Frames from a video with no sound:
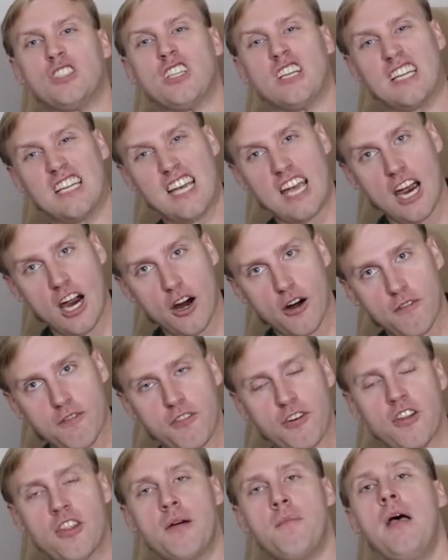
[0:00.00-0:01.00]
to care
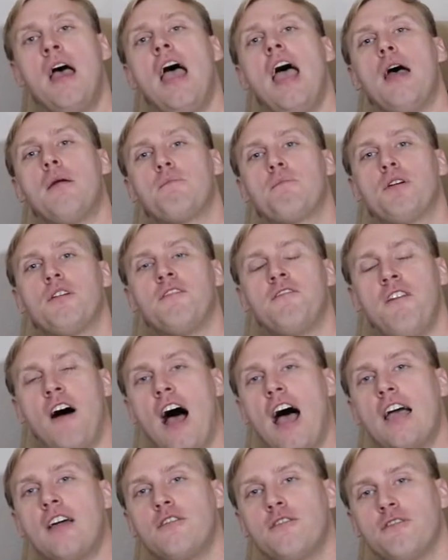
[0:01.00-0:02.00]
for them and
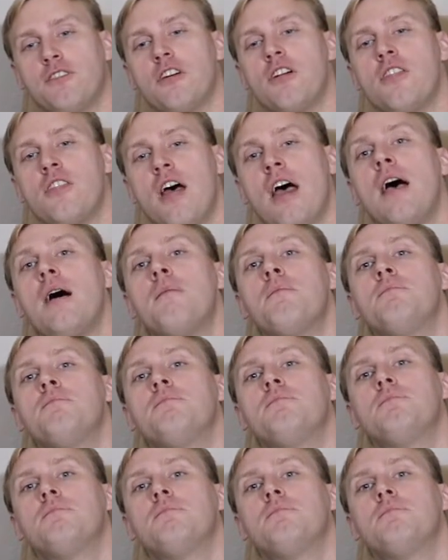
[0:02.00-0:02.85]
provide for them